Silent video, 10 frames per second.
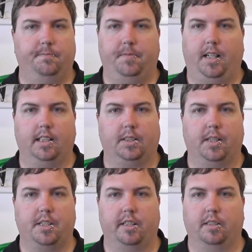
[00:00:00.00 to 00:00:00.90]
Ask
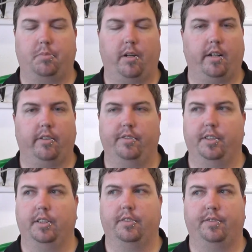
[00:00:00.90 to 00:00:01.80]
questions, product
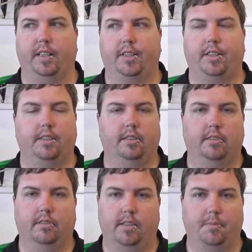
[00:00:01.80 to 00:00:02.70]
reviews, fish,
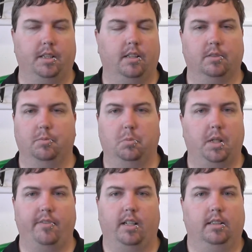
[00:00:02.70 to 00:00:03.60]
reptiles,
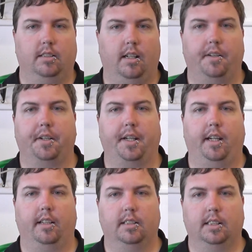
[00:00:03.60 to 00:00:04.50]
whatever. I don't care.